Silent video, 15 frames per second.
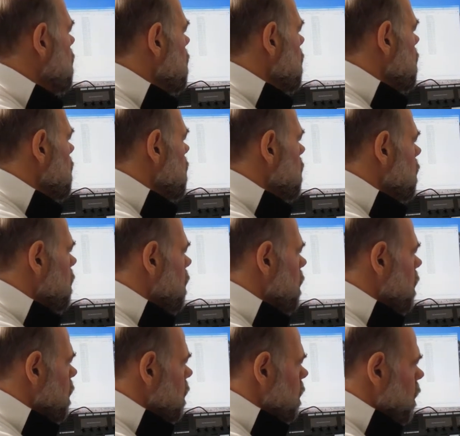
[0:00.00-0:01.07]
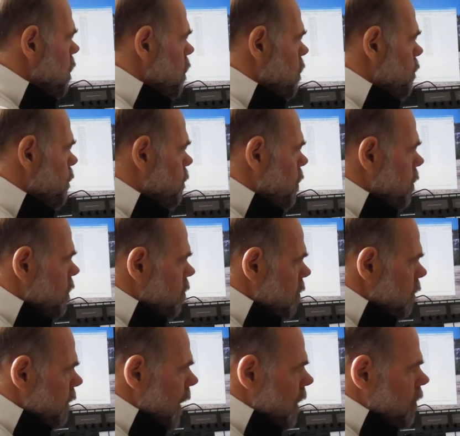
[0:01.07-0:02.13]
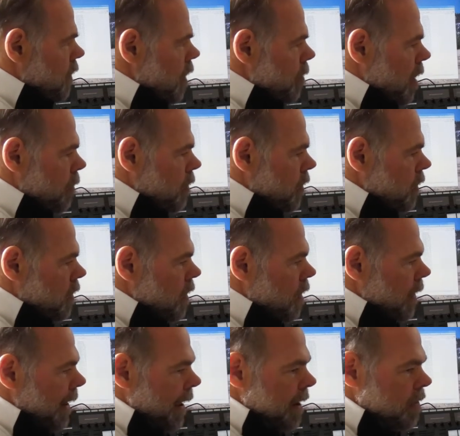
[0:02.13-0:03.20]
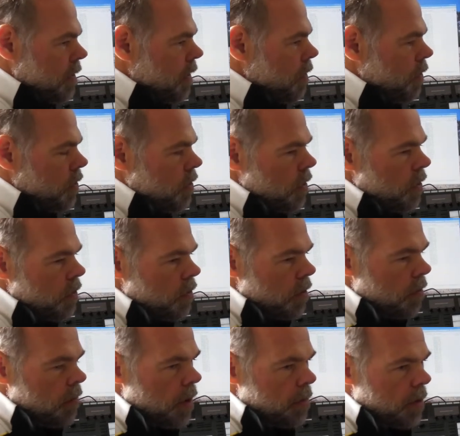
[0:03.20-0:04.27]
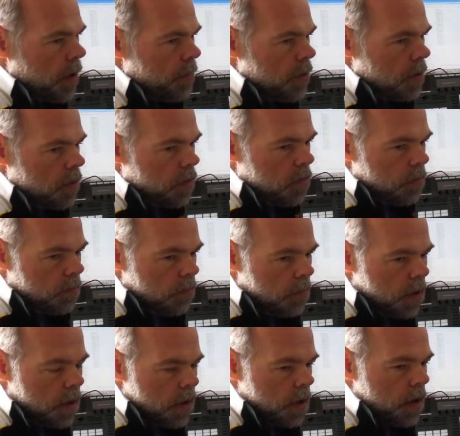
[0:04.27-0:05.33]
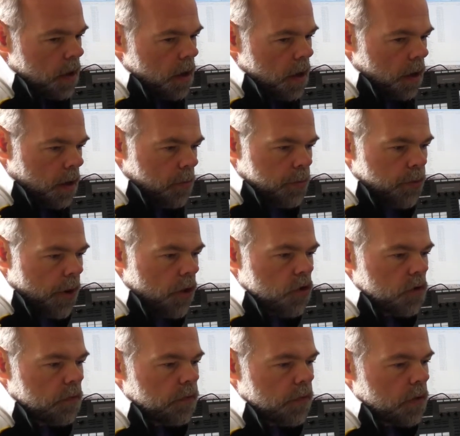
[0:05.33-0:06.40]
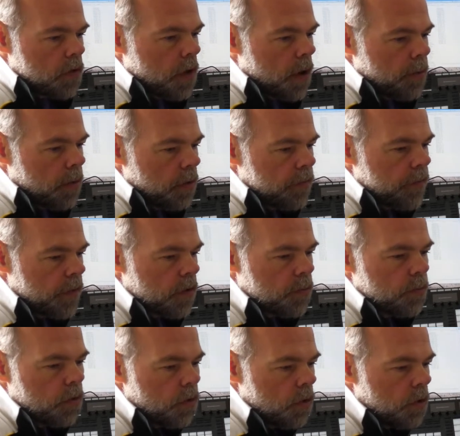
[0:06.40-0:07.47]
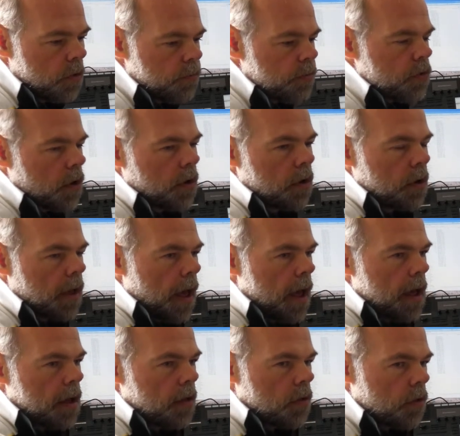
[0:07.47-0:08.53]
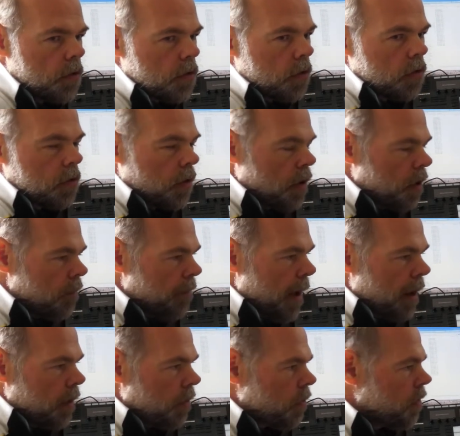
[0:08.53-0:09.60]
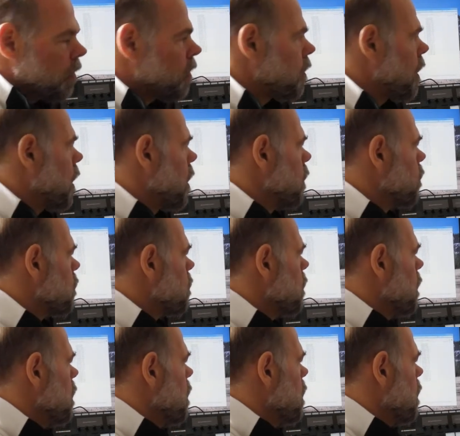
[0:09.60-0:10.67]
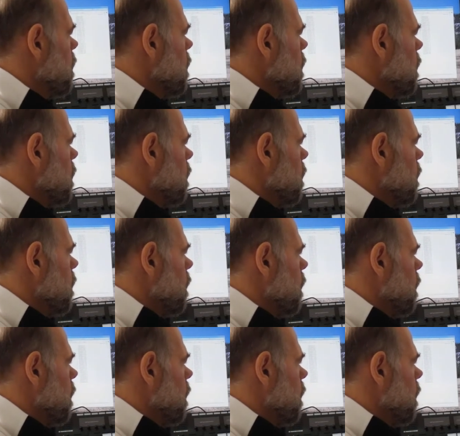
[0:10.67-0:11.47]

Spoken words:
And there's probably some effects that I may put in there later, which is, maybe I'll put in some compression, for example, very small subtle gains, just to kind of balance things out. And